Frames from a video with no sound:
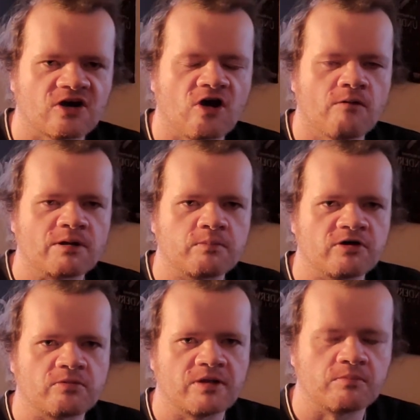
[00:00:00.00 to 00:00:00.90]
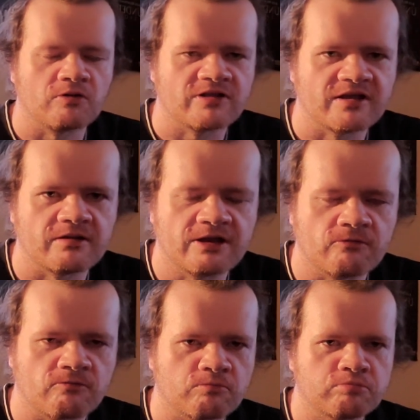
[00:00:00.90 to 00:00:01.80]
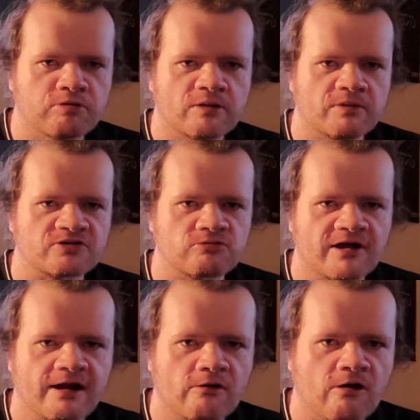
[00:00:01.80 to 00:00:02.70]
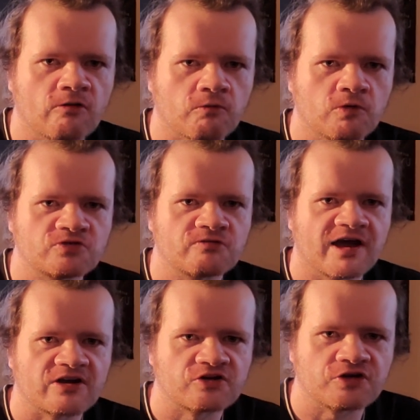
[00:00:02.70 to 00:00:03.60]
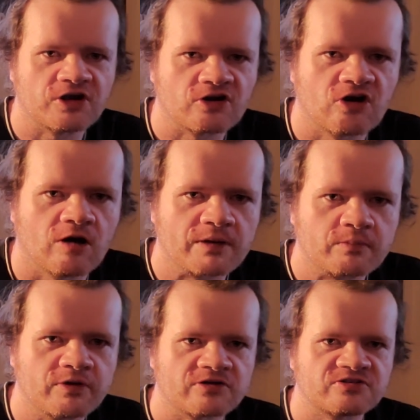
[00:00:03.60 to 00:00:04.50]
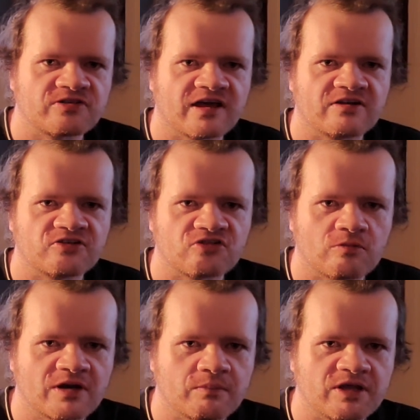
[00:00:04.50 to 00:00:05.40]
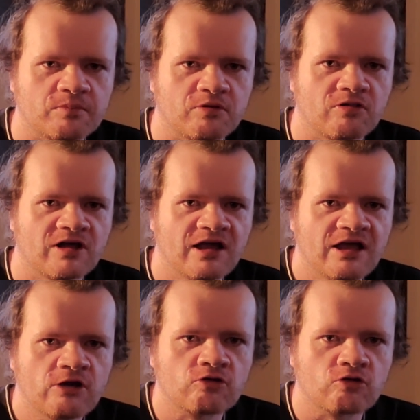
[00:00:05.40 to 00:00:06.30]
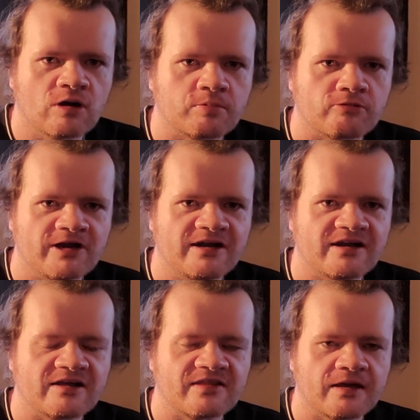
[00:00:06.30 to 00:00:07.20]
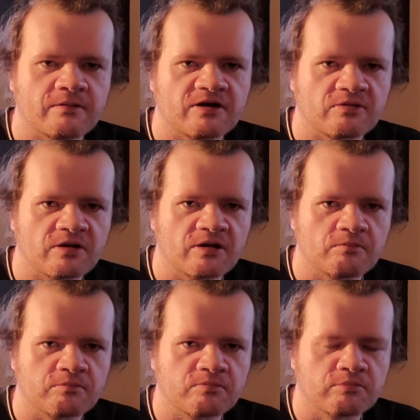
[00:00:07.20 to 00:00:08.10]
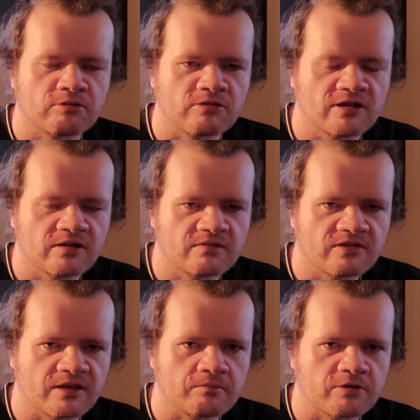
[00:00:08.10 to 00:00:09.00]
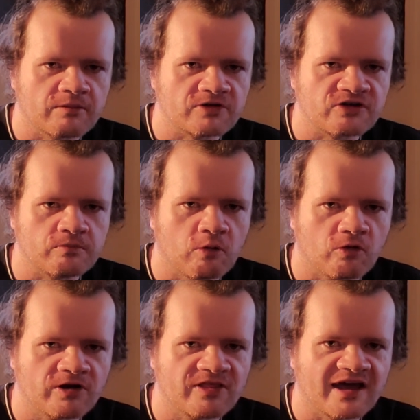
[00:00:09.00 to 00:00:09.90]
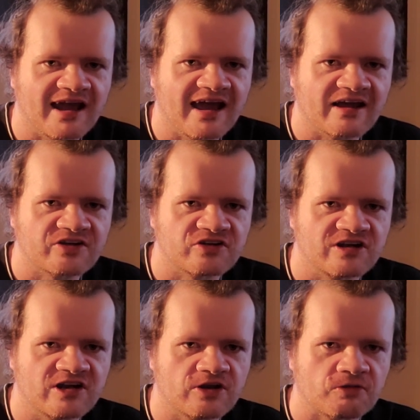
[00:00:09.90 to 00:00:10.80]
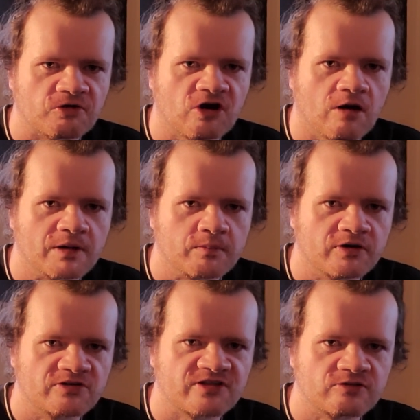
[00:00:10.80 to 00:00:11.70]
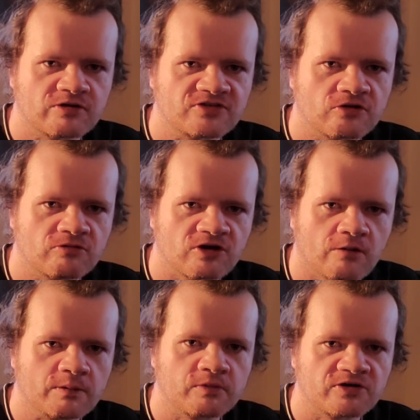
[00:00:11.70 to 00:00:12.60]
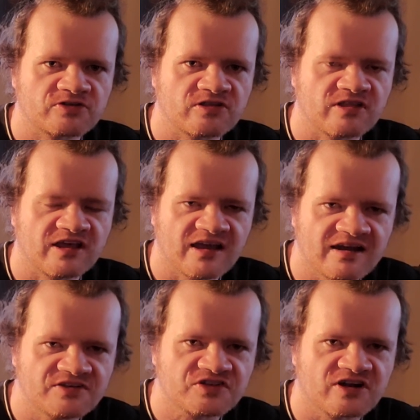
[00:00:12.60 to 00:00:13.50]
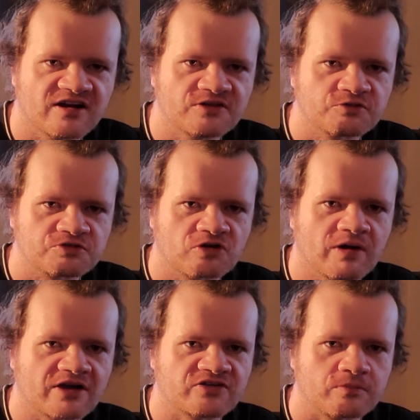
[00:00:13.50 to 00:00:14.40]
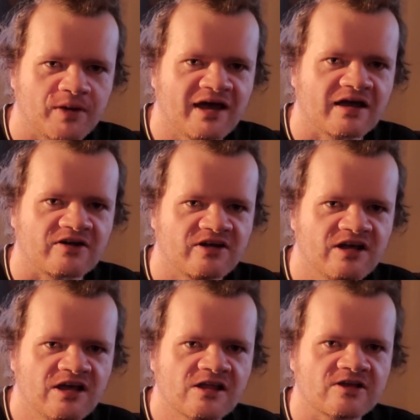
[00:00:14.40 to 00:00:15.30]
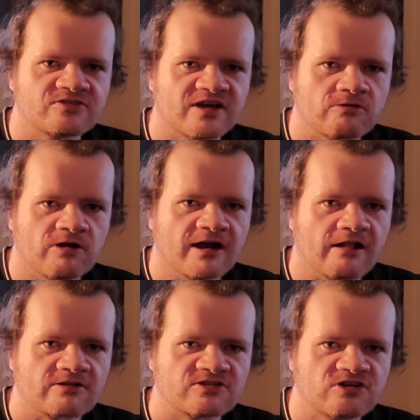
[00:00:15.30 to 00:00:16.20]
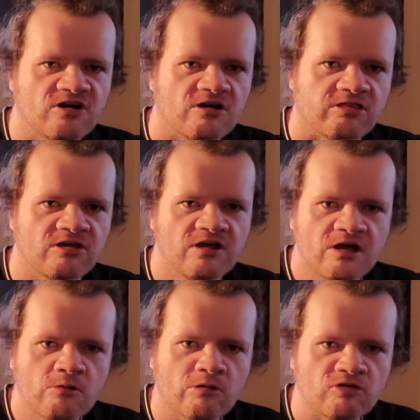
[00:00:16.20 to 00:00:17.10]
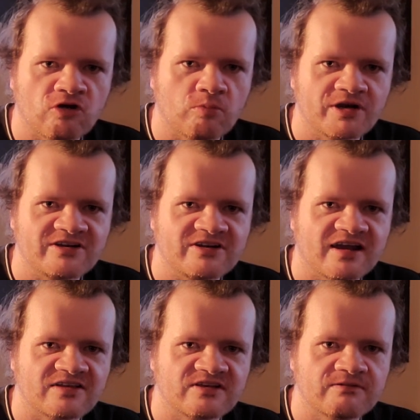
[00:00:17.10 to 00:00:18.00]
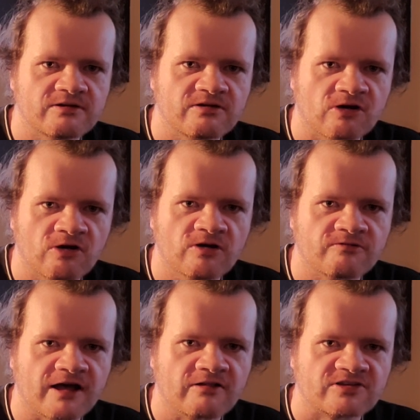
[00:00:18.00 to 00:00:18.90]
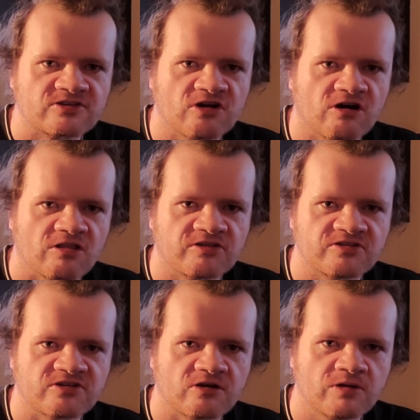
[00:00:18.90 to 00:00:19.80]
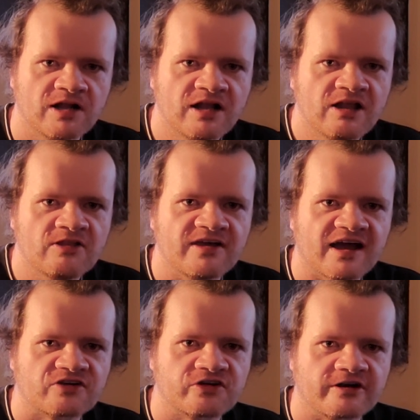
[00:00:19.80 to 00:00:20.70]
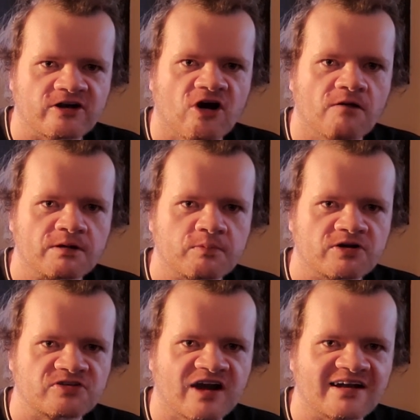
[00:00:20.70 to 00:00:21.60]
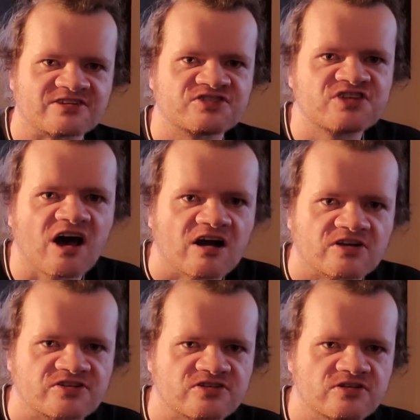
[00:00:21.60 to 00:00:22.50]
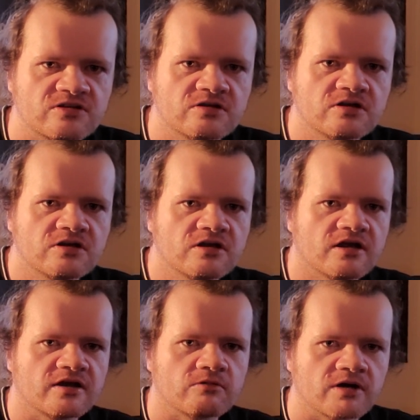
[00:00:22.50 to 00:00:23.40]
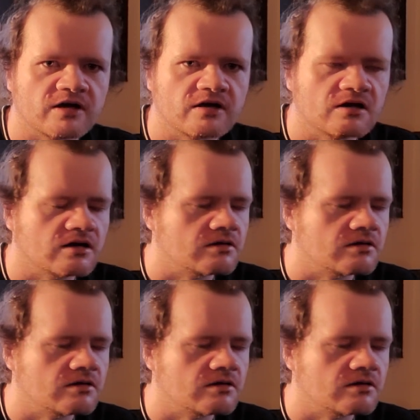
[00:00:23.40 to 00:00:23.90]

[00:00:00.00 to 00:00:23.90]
comic book people. He pretty much laid out all the rules of action in comic books that so many people grew up reading, and they pretty much imported that action into their comic books. That's why comic books in the 80s and 90s were so action-packed, because they had read Alex Toth. Well, nobody today has even heard of Alex Toth, so the action in comic books kind of sucks. Anyway,